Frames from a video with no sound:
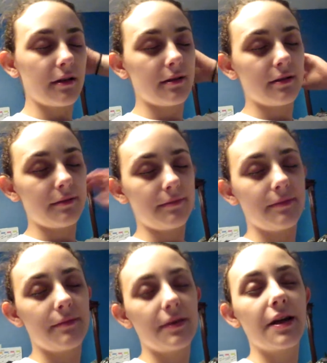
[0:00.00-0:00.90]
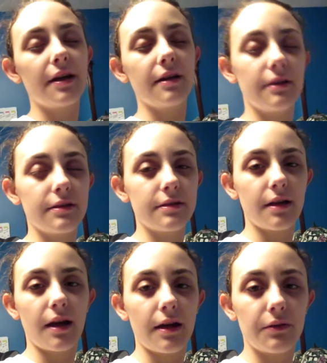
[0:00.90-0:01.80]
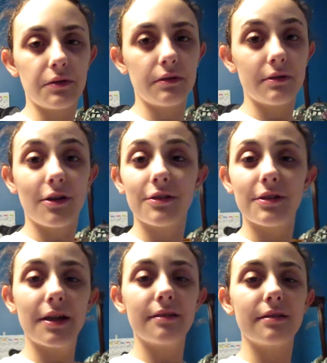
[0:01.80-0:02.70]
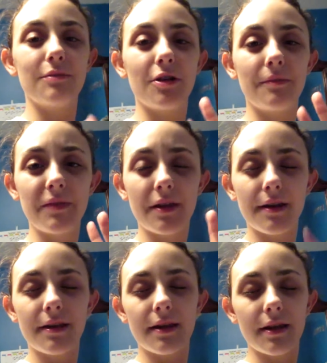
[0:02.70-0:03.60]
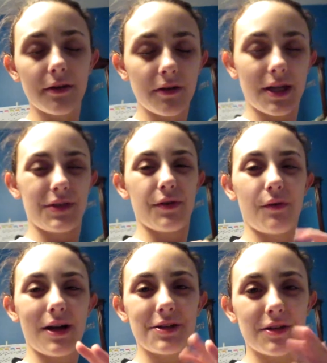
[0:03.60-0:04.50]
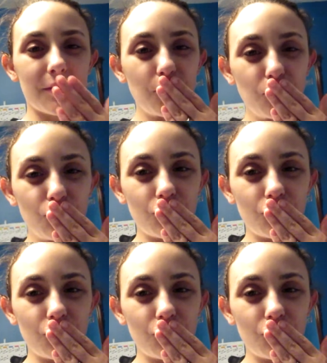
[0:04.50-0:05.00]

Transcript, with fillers: Um, and I will talk to you guys tomorrow. Thank you guys for watching.